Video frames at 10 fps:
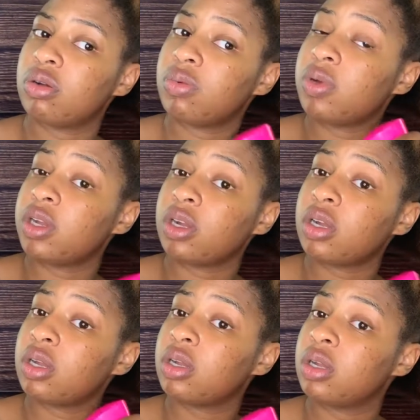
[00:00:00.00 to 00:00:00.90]
Where?
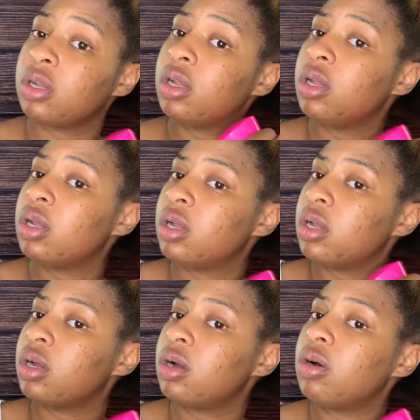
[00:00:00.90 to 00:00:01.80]

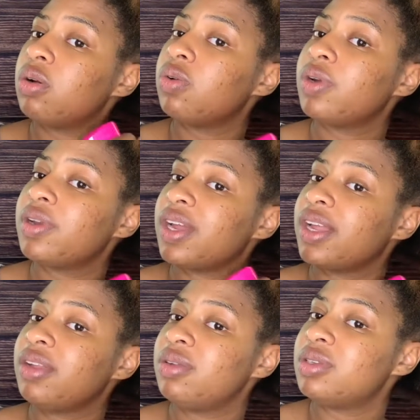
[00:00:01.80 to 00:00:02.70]
Hold on,
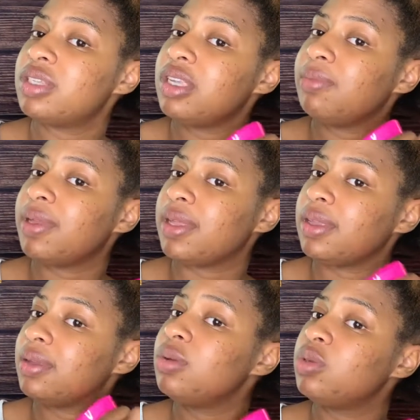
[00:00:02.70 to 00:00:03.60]
Anaya, you see me.
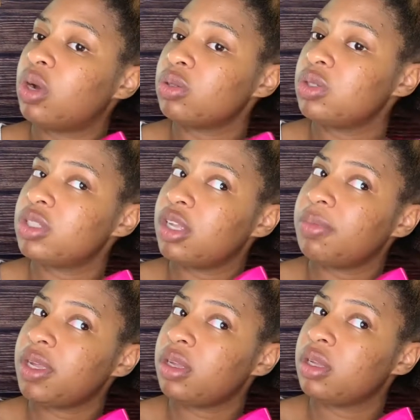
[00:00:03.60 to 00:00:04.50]
Don't you see
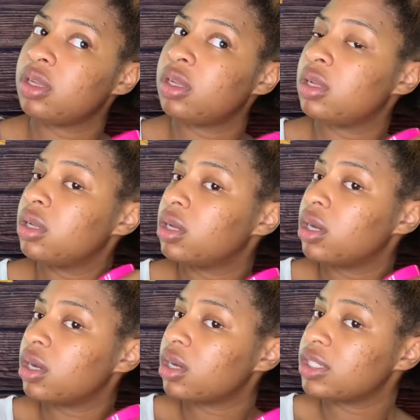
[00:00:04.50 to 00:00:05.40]
me?
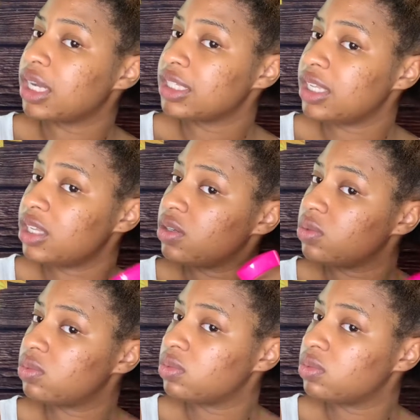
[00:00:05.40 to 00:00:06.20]
Because I see you.